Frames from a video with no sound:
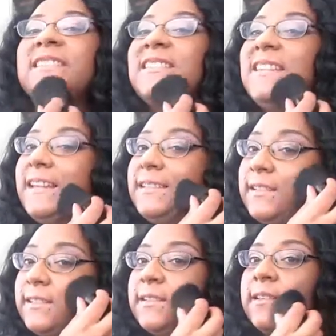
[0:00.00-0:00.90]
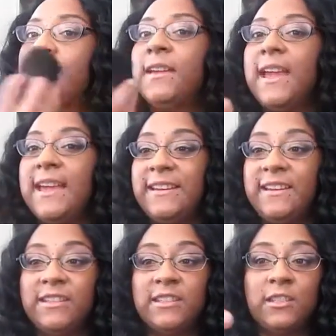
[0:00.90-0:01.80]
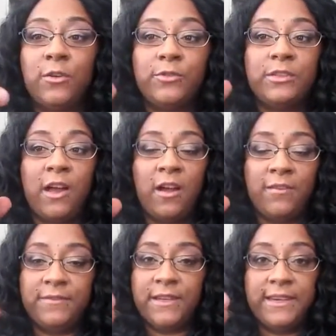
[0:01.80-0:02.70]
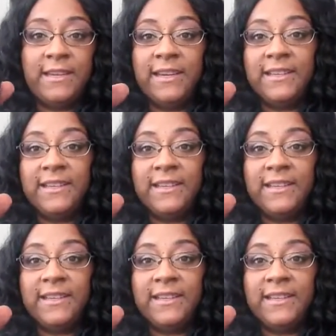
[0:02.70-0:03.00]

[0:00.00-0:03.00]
is dense, and it is so soft. It